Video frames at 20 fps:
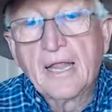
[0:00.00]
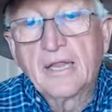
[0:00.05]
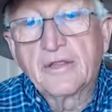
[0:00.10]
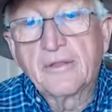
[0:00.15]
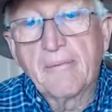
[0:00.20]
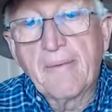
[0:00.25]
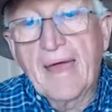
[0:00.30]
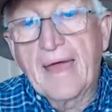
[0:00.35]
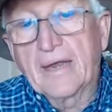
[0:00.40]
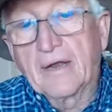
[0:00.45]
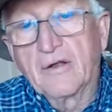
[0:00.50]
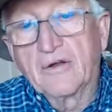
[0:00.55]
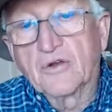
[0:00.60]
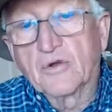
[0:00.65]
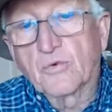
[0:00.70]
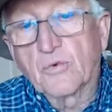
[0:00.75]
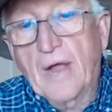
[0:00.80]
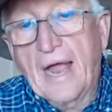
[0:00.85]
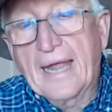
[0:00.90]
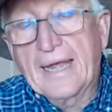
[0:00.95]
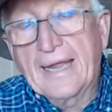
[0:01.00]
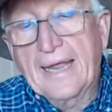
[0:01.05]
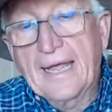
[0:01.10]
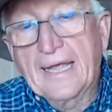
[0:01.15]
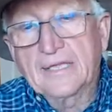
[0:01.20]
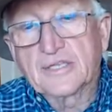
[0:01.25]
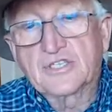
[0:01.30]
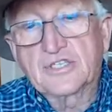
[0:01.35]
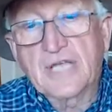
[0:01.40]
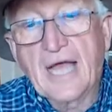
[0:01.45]
The man on the right
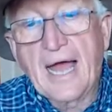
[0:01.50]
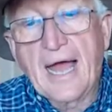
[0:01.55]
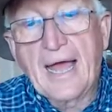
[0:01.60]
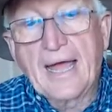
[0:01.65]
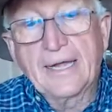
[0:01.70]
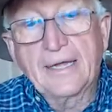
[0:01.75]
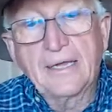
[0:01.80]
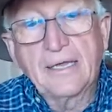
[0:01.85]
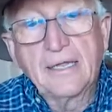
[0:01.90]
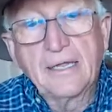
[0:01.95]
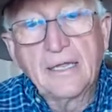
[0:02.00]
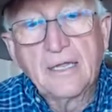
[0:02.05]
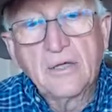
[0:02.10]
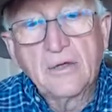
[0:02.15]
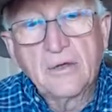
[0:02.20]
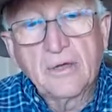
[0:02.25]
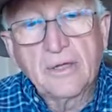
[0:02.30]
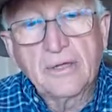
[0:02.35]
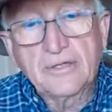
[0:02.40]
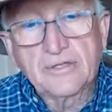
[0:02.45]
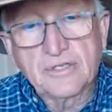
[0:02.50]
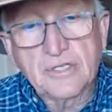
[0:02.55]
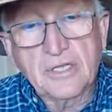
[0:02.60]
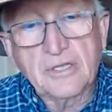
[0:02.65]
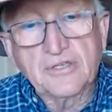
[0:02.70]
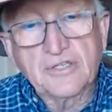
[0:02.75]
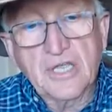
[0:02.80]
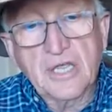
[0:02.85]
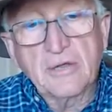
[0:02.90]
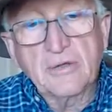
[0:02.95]
hand side, see,
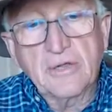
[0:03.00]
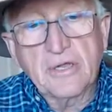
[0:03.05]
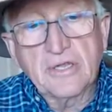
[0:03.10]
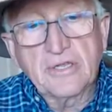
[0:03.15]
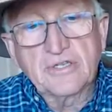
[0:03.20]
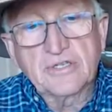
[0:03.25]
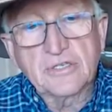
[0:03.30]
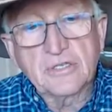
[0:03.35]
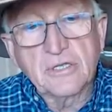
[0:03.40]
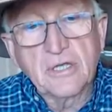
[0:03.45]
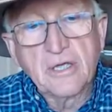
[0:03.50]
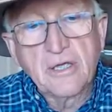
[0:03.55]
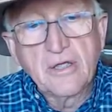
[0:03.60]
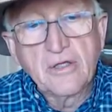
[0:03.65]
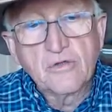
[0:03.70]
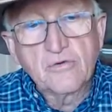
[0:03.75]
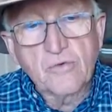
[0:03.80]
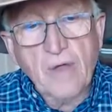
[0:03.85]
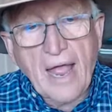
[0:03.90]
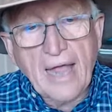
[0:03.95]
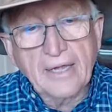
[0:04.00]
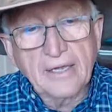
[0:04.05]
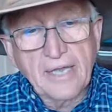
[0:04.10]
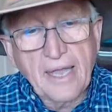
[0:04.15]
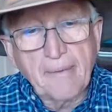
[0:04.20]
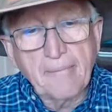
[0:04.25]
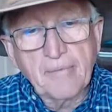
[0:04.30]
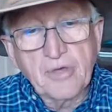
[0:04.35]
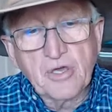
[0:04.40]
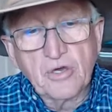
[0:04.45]
see he's riding
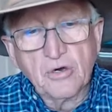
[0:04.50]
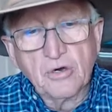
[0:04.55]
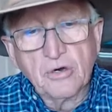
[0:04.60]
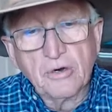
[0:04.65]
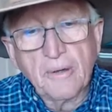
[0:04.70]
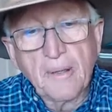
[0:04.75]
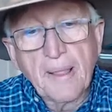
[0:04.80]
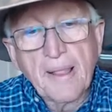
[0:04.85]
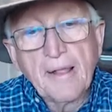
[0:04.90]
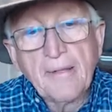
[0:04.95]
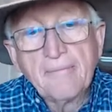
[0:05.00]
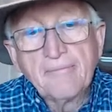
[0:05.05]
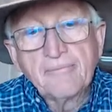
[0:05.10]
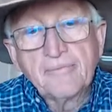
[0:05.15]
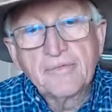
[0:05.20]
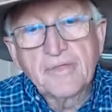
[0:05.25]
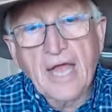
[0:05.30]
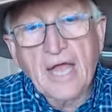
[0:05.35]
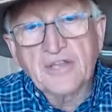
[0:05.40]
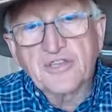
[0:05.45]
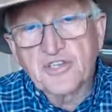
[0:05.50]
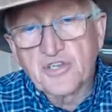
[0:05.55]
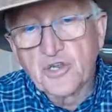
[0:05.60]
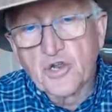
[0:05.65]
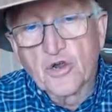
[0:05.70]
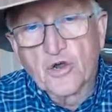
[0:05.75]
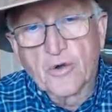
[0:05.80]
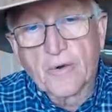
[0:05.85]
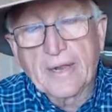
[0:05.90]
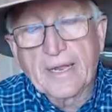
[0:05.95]
that mule. That's
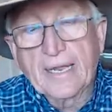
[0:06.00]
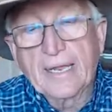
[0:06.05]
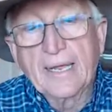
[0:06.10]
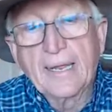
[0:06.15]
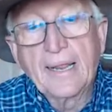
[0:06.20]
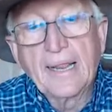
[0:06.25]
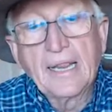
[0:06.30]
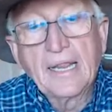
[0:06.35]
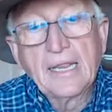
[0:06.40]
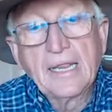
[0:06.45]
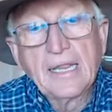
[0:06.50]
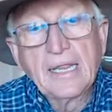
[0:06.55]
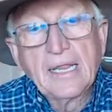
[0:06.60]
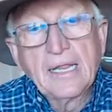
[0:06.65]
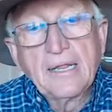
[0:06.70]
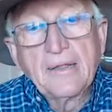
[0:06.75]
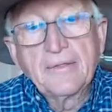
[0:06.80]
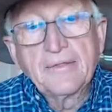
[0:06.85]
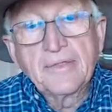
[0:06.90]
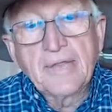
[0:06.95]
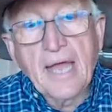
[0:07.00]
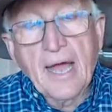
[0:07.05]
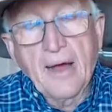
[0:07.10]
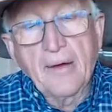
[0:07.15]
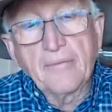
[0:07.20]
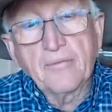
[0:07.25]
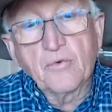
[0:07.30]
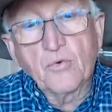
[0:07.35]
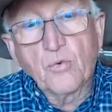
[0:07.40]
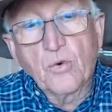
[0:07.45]
Yuri.
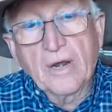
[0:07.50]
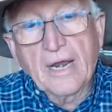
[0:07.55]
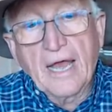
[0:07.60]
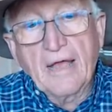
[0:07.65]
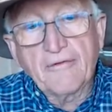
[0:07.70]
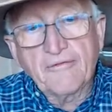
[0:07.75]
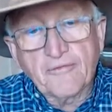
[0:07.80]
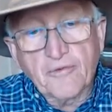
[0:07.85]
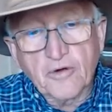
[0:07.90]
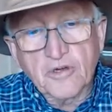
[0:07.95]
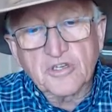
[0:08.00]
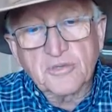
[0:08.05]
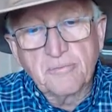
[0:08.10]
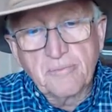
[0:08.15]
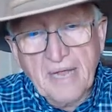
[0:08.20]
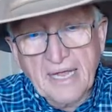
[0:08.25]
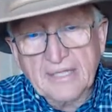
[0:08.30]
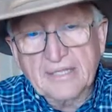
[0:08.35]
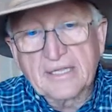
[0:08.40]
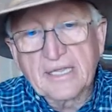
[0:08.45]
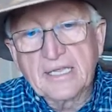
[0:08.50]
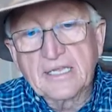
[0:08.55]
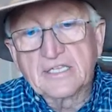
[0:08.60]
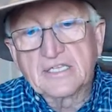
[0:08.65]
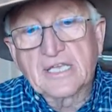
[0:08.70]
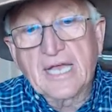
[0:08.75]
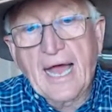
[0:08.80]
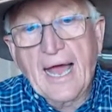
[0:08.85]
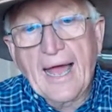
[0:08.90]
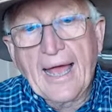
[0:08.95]
Now, when I first met these
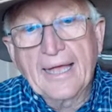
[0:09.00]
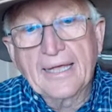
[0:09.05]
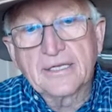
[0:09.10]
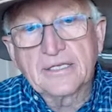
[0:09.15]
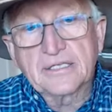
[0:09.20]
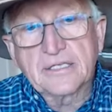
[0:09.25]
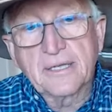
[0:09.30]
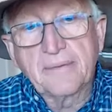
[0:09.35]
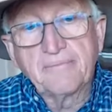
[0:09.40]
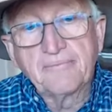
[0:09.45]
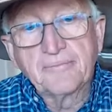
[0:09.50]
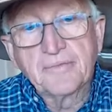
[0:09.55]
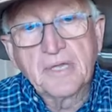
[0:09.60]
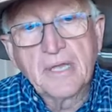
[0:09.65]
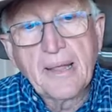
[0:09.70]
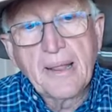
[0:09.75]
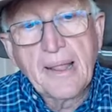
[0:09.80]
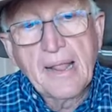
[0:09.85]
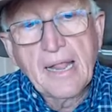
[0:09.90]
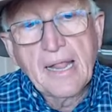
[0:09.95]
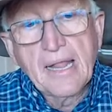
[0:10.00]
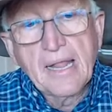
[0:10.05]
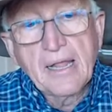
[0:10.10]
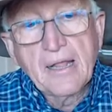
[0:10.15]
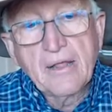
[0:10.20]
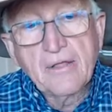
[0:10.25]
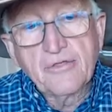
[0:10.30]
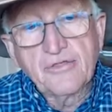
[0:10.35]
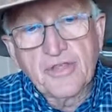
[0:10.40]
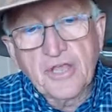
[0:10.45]
guys,
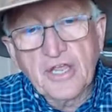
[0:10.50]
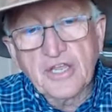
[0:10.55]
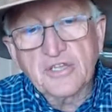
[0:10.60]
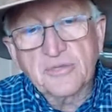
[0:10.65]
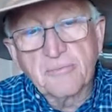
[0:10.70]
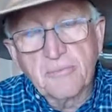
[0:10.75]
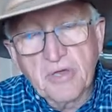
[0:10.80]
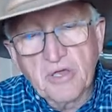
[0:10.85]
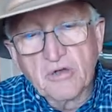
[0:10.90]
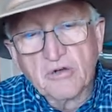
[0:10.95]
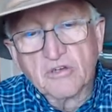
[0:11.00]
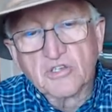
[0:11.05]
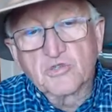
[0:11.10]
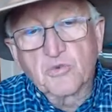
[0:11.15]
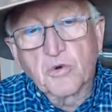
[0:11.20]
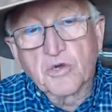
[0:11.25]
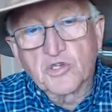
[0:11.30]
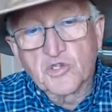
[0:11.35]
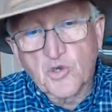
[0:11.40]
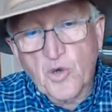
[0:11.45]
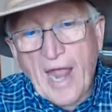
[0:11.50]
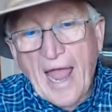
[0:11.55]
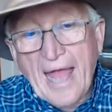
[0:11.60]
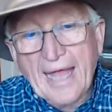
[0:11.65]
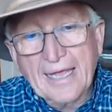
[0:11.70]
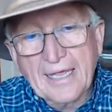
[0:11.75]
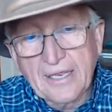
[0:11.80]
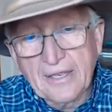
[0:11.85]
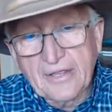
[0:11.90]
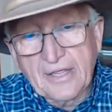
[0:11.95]
these mules were
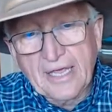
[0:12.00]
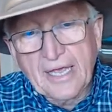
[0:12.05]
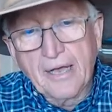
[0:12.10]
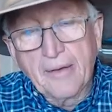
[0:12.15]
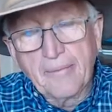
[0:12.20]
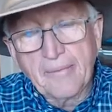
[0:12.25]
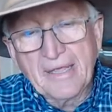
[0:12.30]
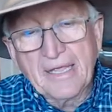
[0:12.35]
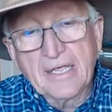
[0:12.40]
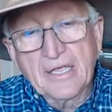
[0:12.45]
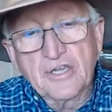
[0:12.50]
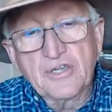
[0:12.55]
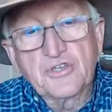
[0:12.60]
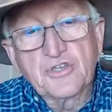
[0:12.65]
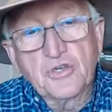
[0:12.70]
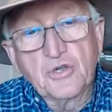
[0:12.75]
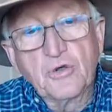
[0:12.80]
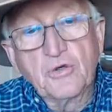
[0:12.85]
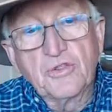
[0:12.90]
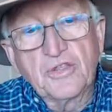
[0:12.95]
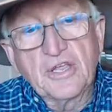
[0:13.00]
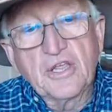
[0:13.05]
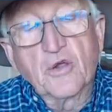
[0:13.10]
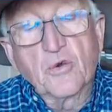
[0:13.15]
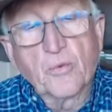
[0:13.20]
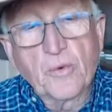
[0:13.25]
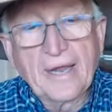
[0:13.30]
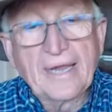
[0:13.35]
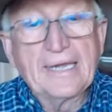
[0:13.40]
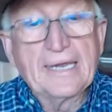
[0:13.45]
dragging them into the
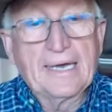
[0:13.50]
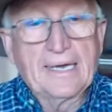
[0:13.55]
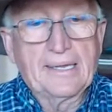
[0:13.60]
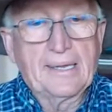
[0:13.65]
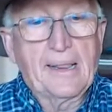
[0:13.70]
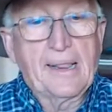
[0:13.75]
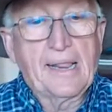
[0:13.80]
arena.